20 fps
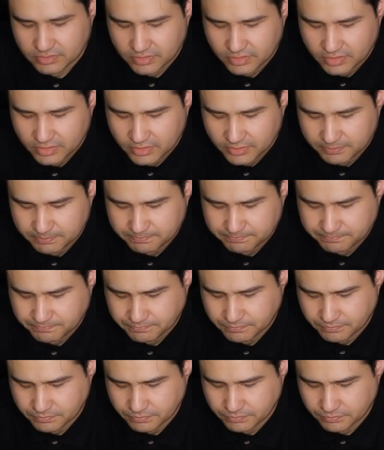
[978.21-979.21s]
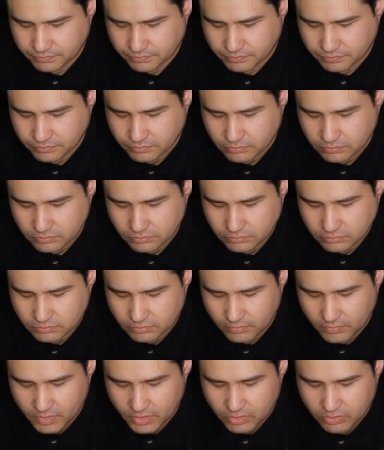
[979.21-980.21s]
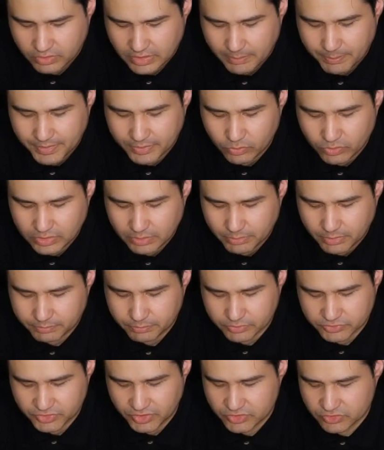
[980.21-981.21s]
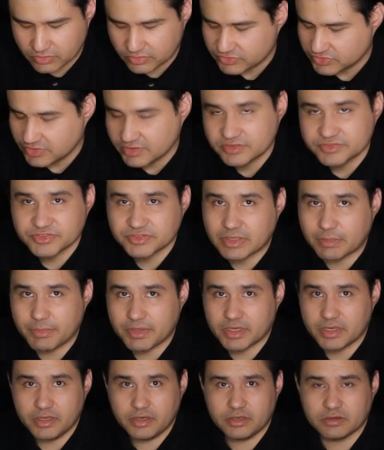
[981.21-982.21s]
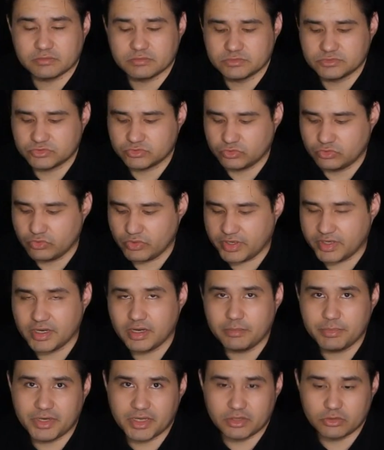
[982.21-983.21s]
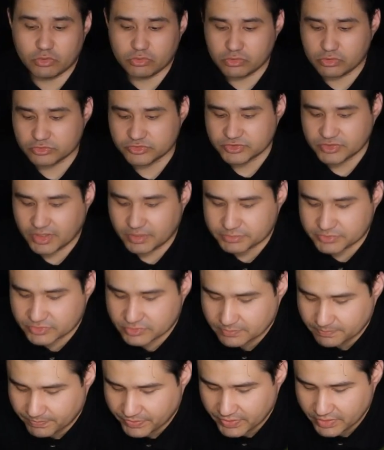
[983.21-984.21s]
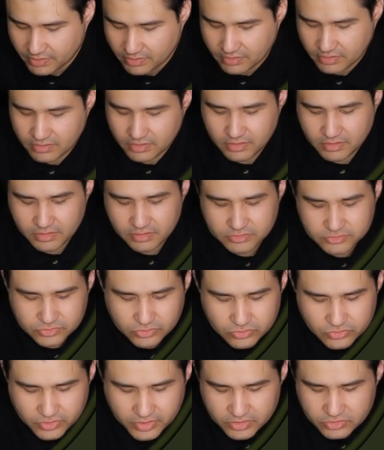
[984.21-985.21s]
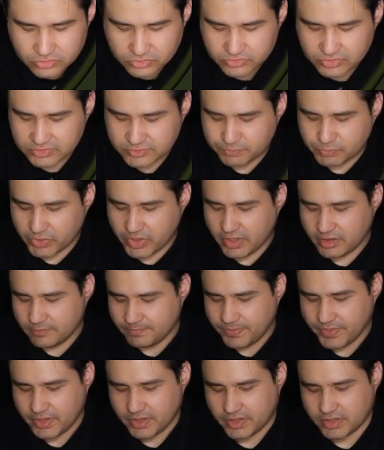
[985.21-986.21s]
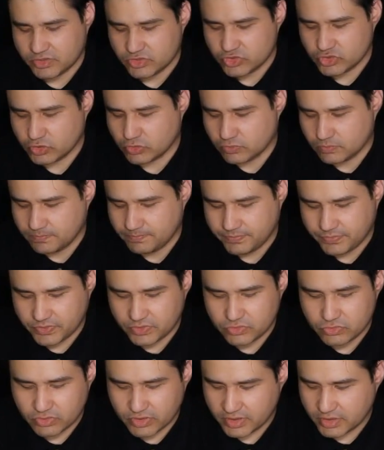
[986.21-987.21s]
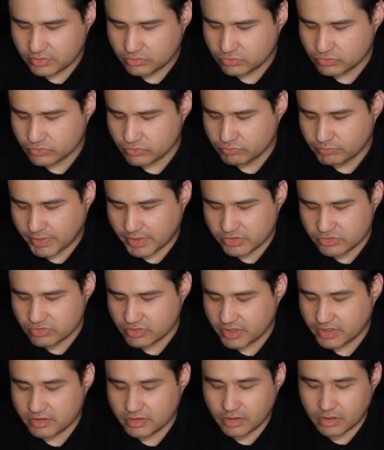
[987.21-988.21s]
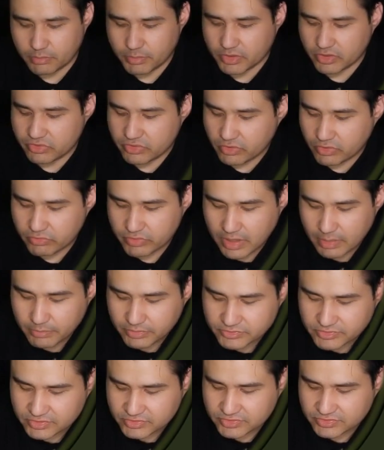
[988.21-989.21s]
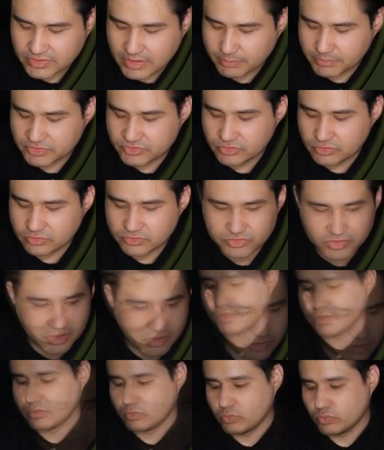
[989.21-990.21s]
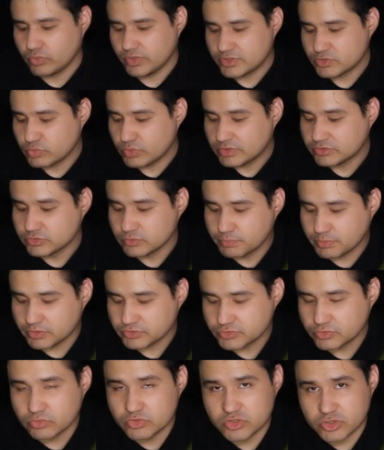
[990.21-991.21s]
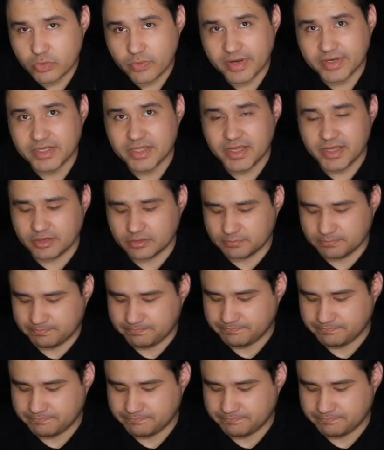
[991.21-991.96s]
on the penultimate position since the beginning. So you can eliminate all those steps. So you can just spread and show. You don't need to mention anything about the 3 of diamonds. This is the mysterious card, which we're supposed to show at the end.